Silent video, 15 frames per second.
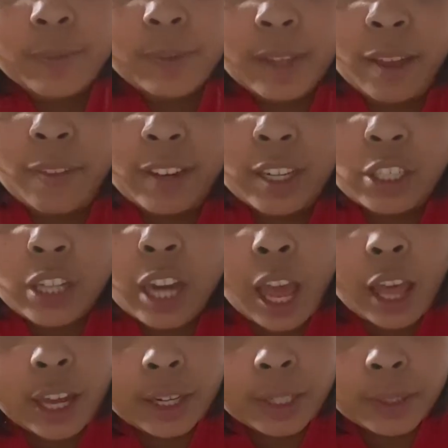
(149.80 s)
of each
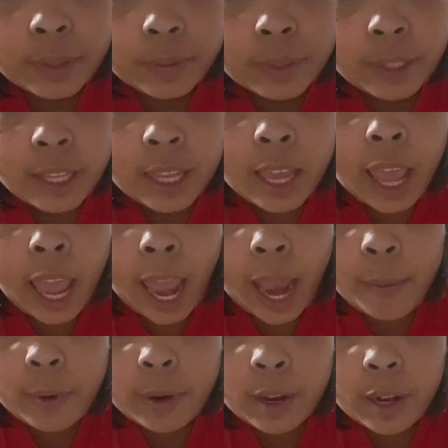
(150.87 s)
color, and
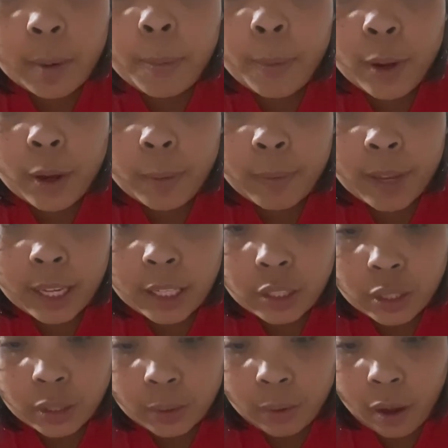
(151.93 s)
we're going to put them
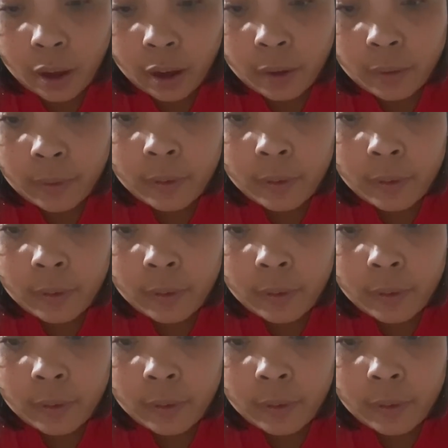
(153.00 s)
into our